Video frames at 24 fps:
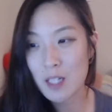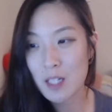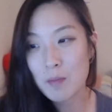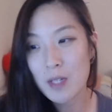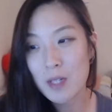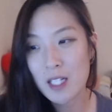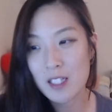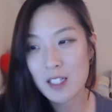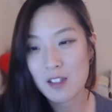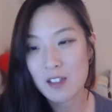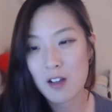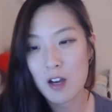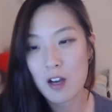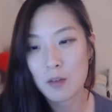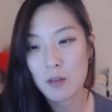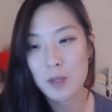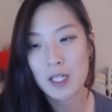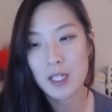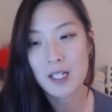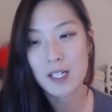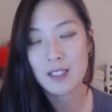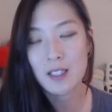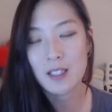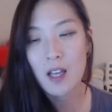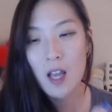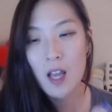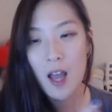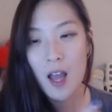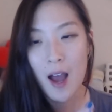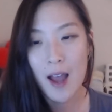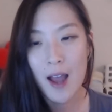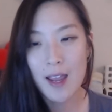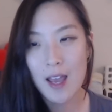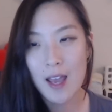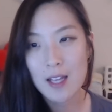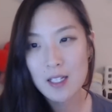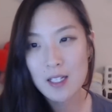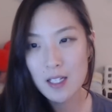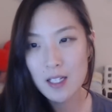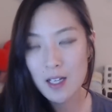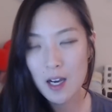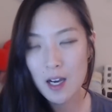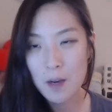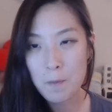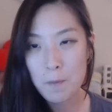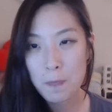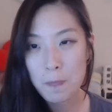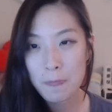minutes long because I ended
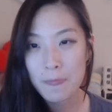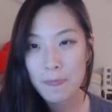up,